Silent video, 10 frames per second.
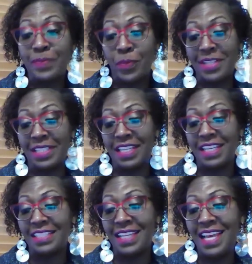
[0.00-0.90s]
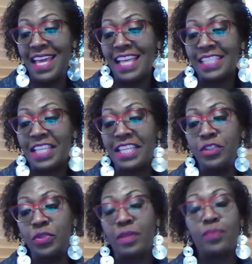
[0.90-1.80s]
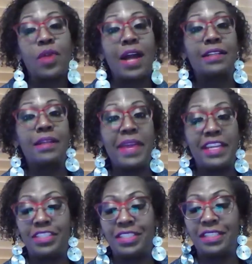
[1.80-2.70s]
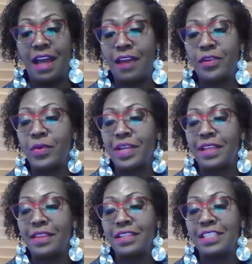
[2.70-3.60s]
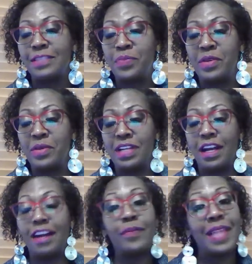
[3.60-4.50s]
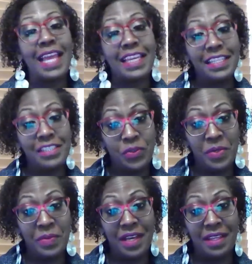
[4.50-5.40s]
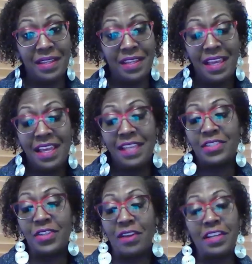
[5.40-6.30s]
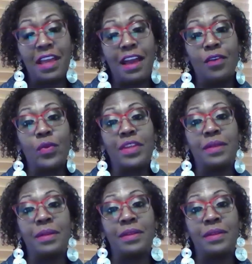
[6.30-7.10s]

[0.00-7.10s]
president has issued a proclamation honoring the spirit of Black History Month, starting out with